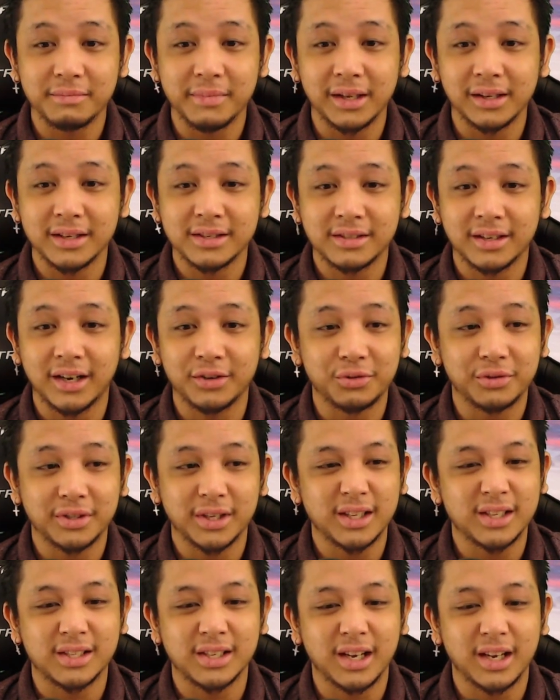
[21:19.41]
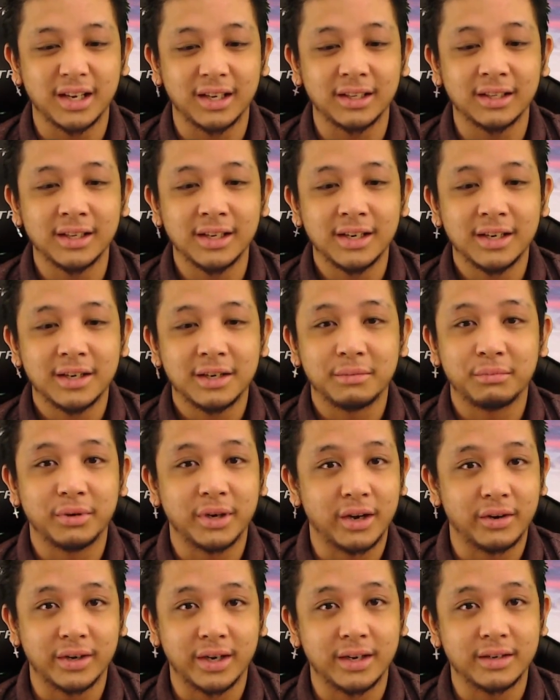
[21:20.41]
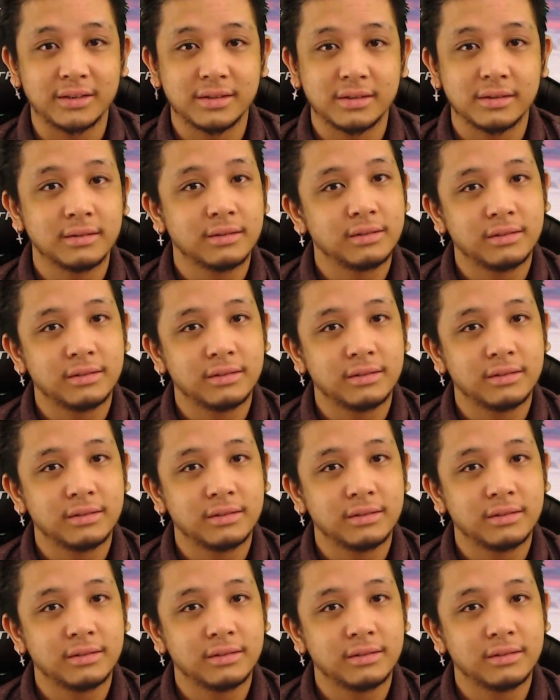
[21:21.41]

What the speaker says: Melisandre did say brown eyes,